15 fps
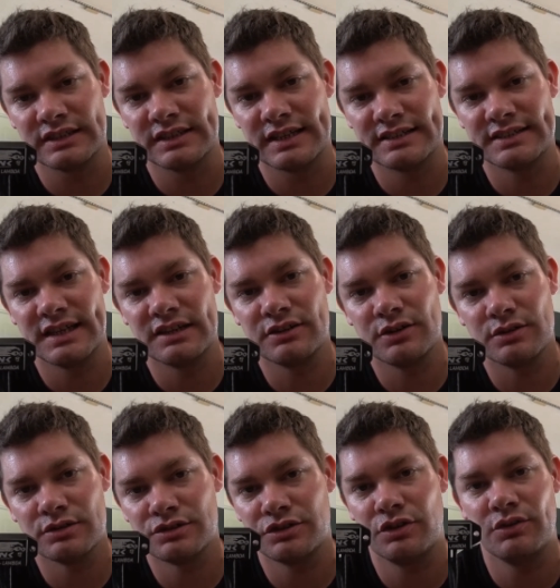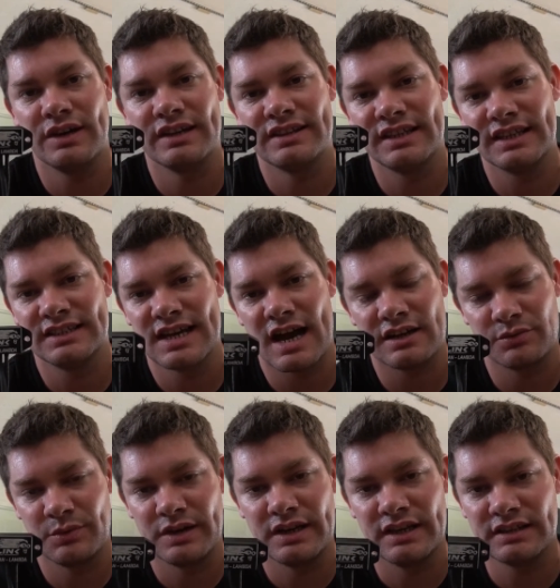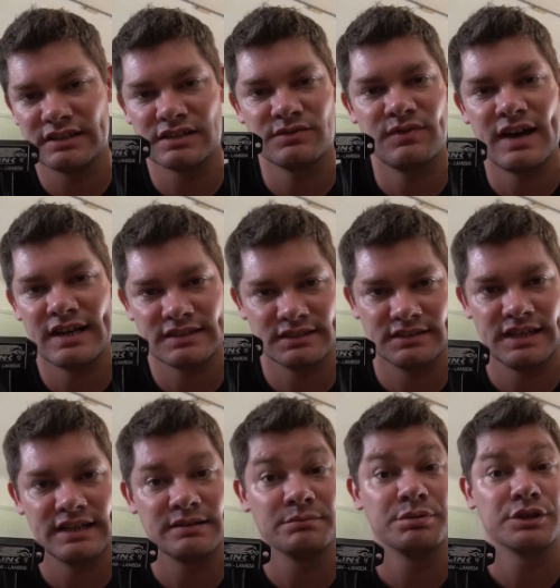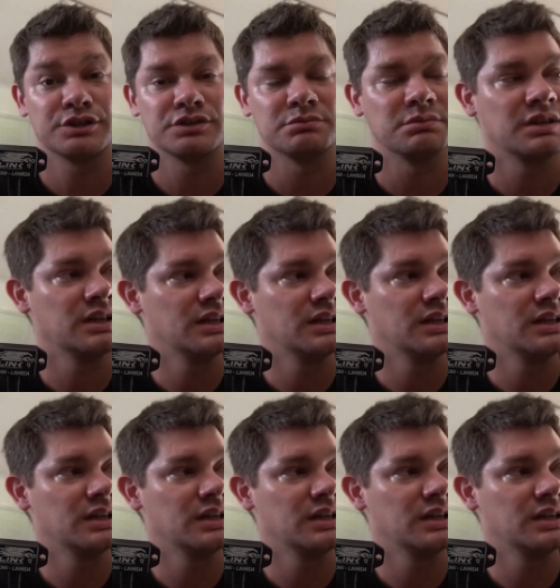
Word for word: in that signal so you'll get the exact readings as fast as they can push them